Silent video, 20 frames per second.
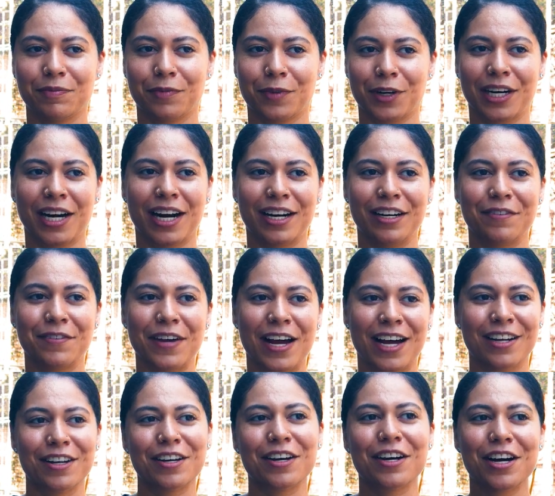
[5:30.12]
We're kind of
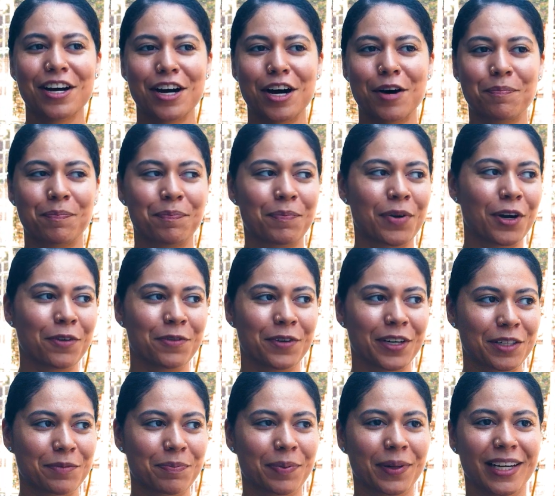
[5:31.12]
at a
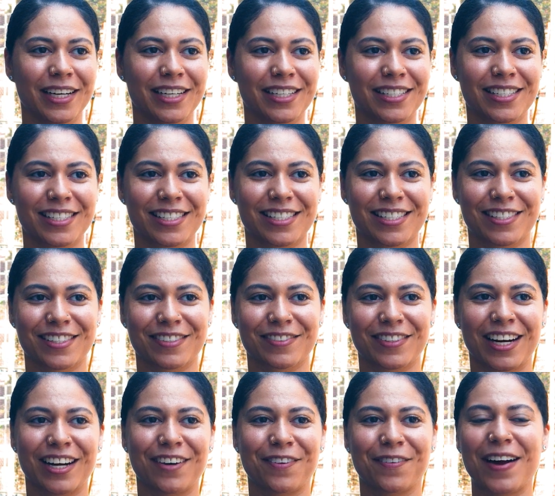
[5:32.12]
perfect place,
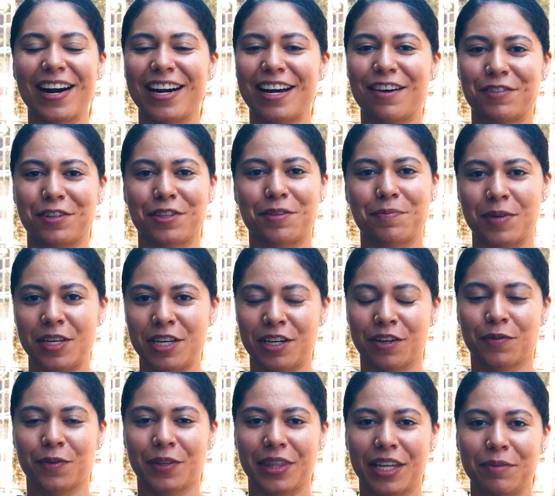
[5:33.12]
kind of right after the peak
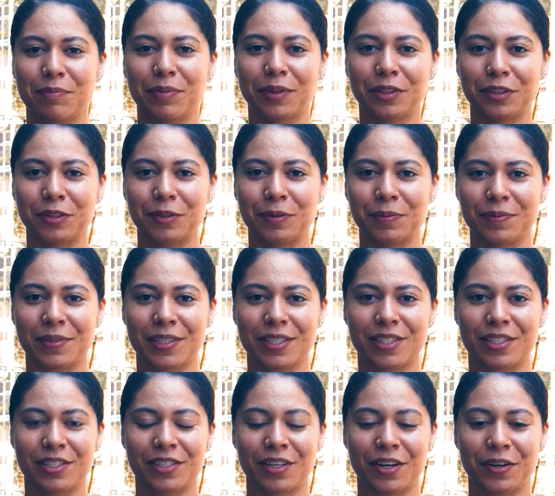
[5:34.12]
of when they bloomed.
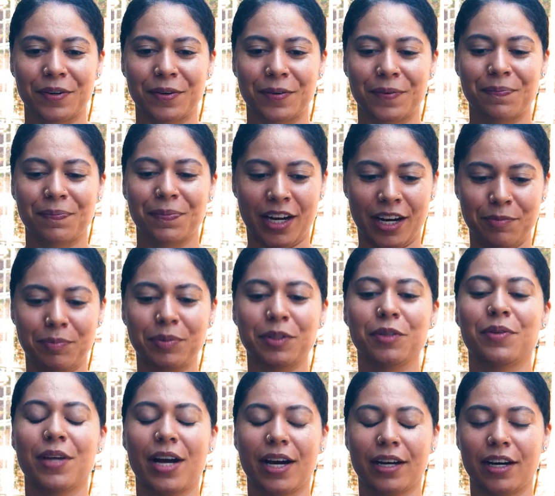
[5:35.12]
And so I
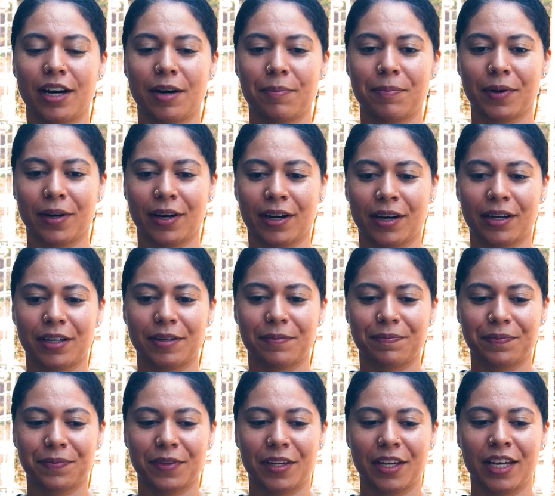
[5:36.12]
blew that up
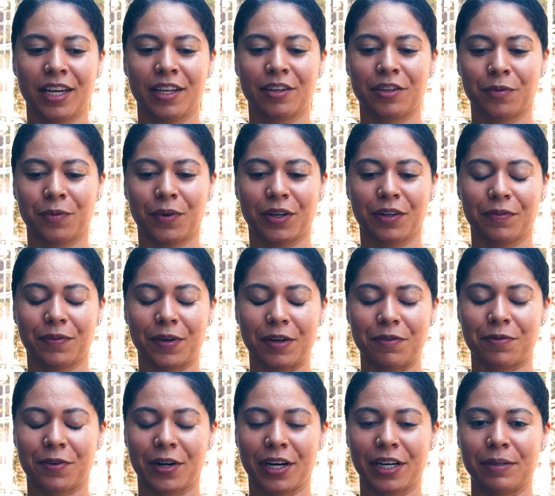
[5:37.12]
into one of my
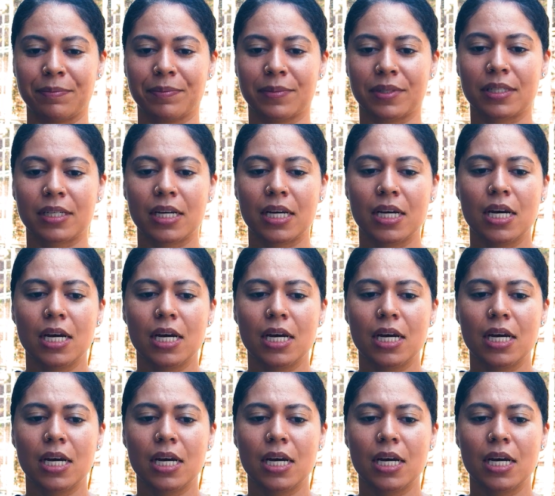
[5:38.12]
frames.